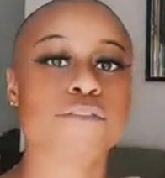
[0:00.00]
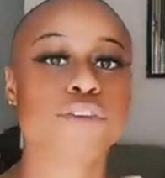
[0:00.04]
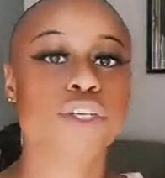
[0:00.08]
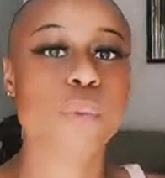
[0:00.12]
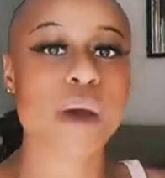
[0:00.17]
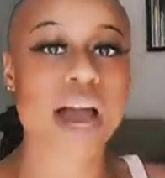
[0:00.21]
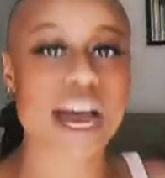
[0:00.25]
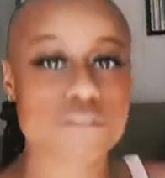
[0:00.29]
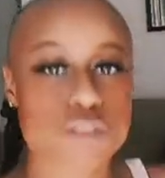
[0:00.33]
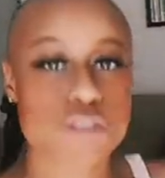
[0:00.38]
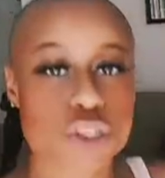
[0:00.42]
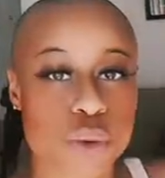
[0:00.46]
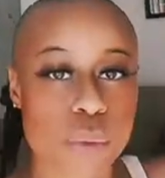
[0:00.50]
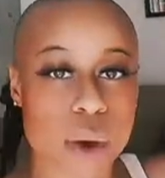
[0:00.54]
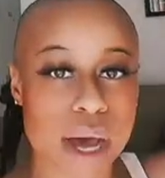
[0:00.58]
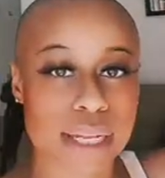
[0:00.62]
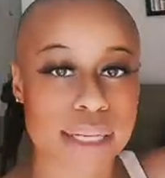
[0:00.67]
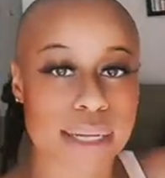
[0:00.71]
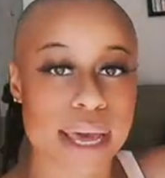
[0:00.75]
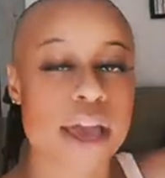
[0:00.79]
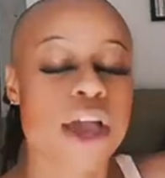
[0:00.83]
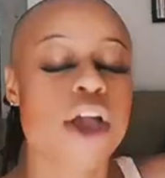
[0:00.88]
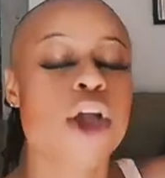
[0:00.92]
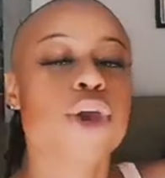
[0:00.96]
You have to
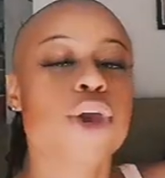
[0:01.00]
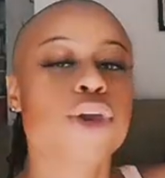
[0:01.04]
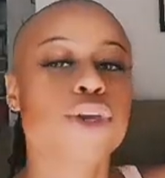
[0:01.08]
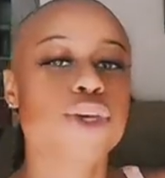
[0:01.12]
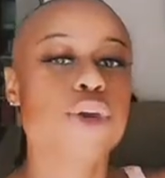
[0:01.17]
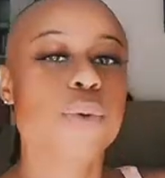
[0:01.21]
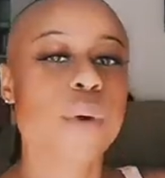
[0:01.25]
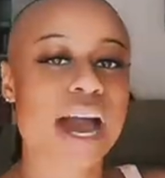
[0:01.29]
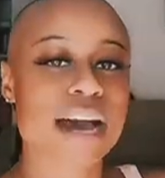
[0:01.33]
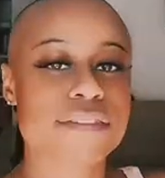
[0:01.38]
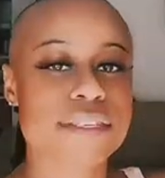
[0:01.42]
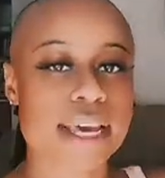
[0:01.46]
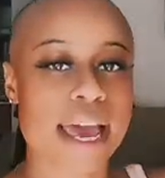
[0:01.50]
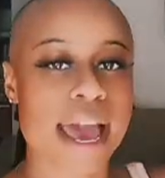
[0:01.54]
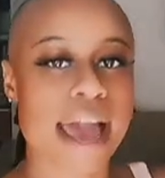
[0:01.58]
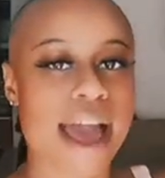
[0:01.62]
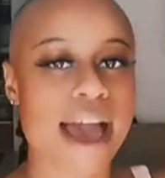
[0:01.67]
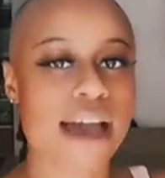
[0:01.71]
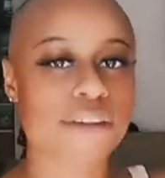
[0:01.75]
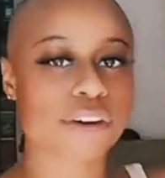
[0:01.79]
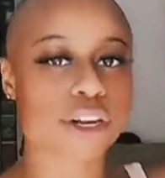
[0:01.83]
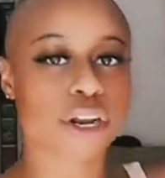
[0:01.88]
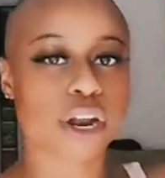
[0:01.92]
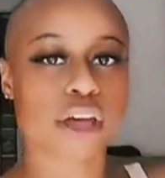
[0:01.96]
al- you have to
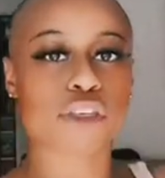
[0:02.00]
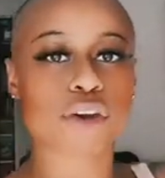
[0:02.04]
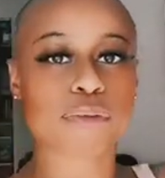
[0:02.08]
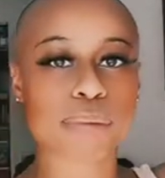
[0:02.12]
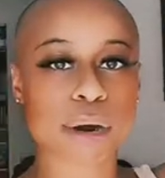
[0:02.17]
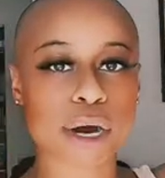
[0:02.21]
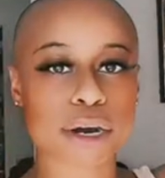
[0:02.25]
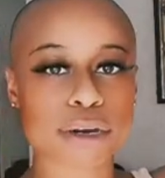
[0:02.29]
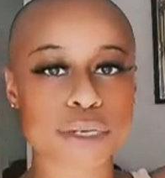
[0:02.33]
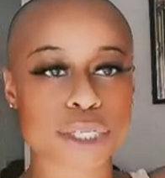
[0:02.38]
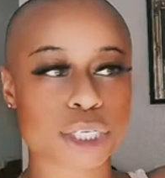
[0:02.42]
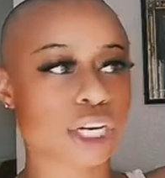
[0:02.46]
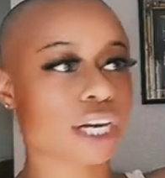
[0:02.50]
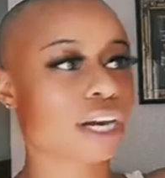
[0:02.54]
have another person,